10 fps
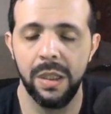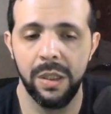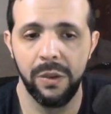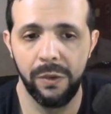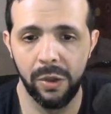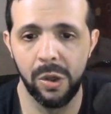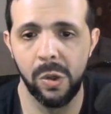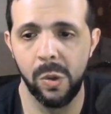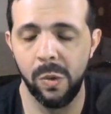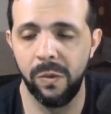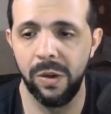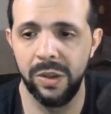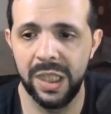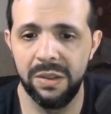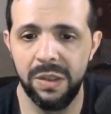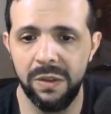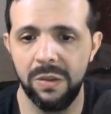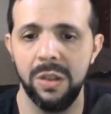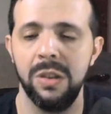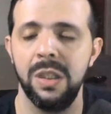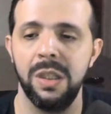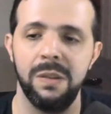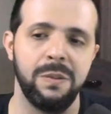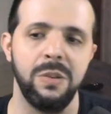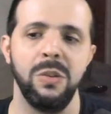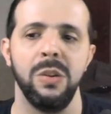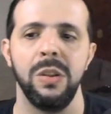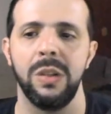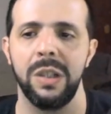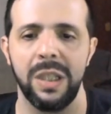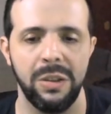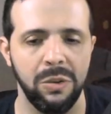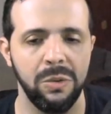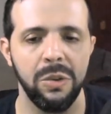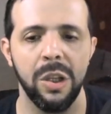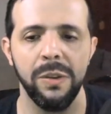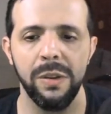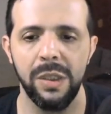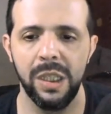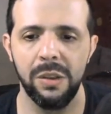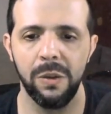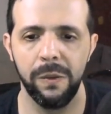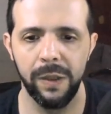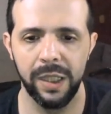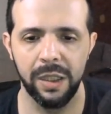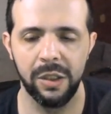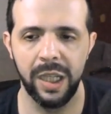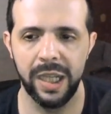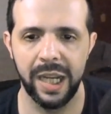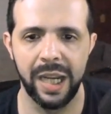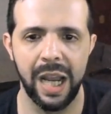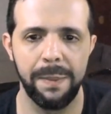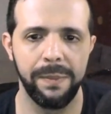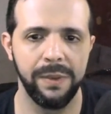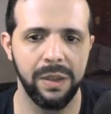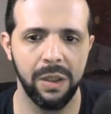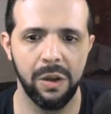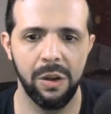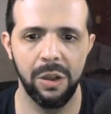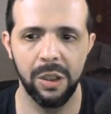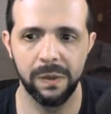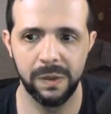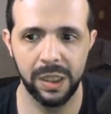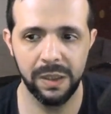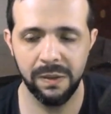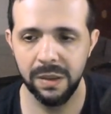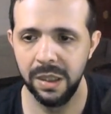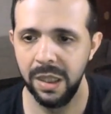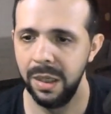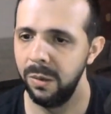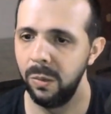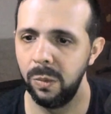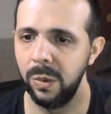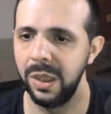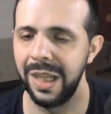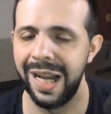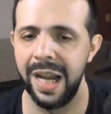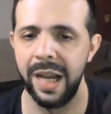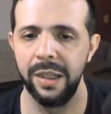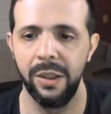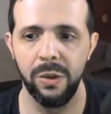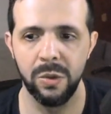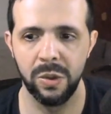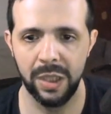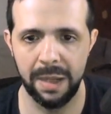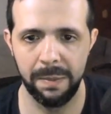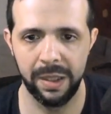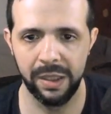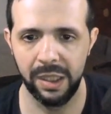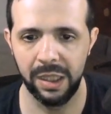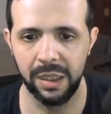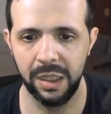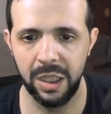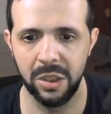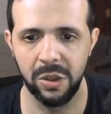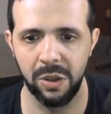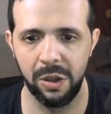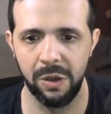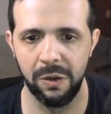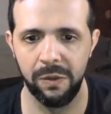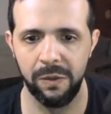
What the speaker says: So for that reason, you don't need to think, okay, I have all of this with a huge number in each of